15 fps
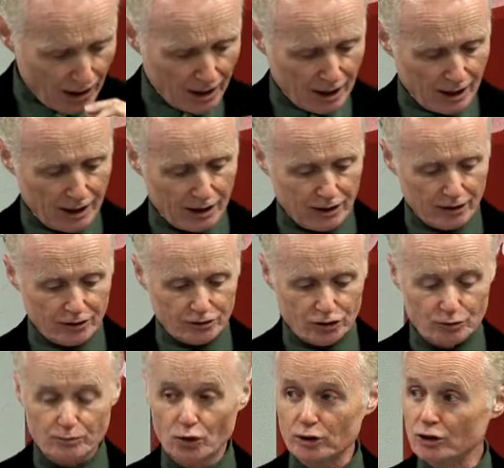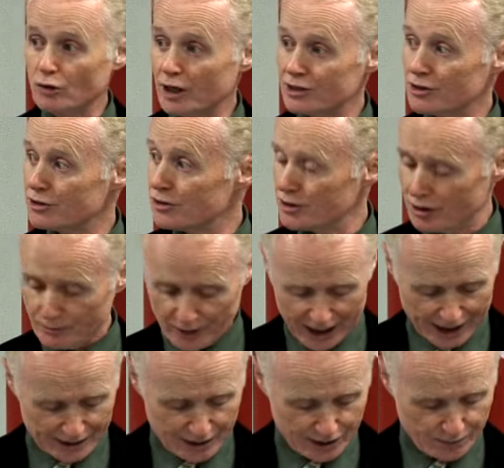to put questions to the
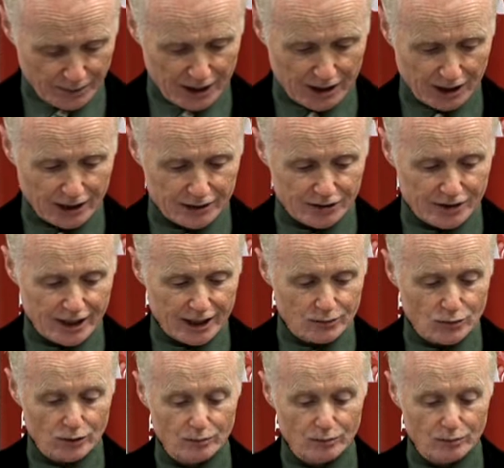panelists, because the